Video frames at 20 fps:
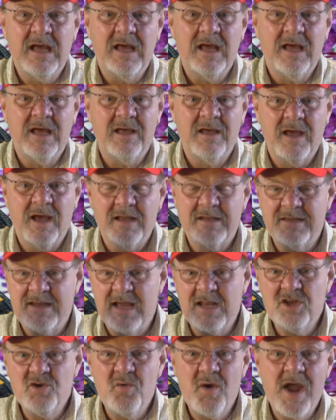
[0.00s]
uh,
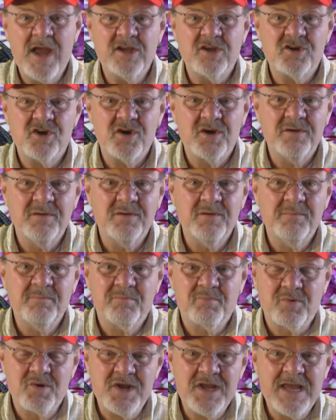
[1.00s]
attenuation,
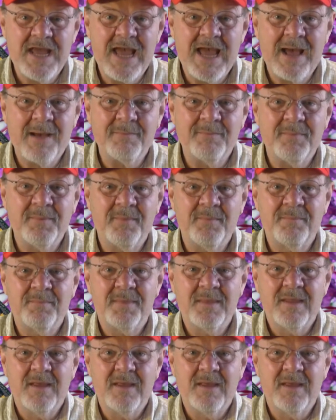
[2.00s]
preamp,